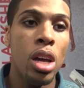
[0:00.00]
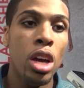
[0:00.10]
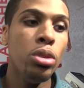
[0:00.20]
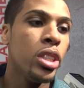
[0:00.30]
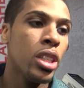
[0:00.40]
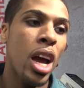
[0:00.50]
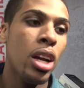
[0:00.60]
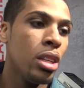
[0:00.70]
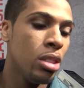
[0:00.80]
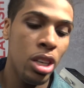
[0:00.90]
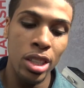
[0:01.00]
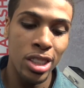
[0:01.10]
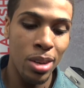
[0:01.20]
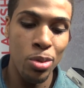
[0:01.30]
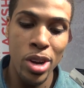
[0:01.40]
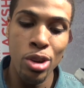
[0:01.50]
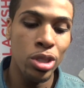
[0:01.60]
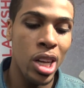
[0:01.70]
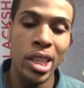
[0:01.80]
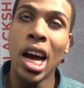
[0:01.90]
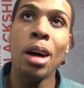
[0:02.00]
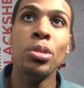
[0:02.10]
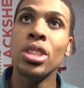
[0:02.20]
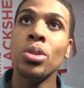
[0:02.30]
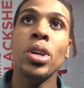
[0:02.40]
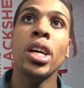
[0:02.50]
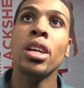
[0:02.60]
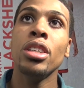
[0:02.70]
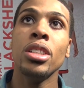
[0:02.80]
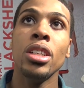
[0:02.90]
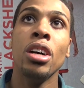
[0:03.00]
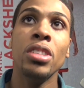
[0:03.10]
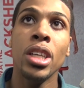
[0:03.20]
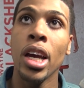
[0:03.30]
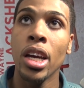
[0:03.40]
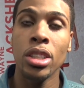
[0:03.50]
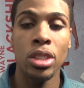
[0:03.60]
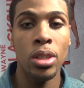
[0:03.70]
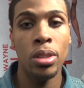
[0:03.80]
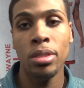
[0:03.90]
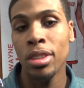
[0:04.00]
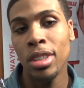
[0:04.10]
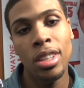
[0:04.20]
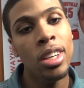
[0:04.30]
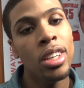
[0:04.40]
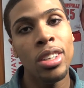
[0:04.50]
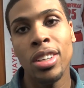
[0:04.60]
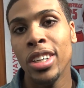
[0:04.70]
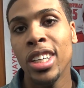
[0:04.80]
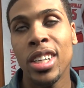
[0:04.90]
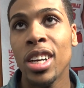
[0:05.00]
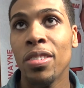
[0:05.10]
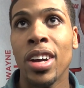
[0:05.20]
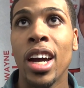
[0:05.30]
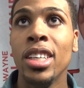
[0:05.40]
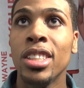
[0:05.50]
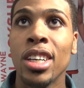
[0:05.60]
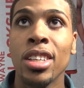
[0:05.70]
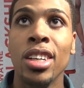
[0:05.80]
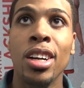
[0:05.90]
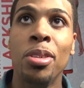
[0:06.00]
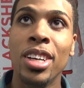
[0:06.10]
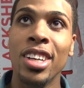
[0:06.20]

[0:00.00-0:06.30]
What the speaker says: It was just kind of separate. It was like the opposite way of his hand. So, you know, he's a tough guy. He sucked it up.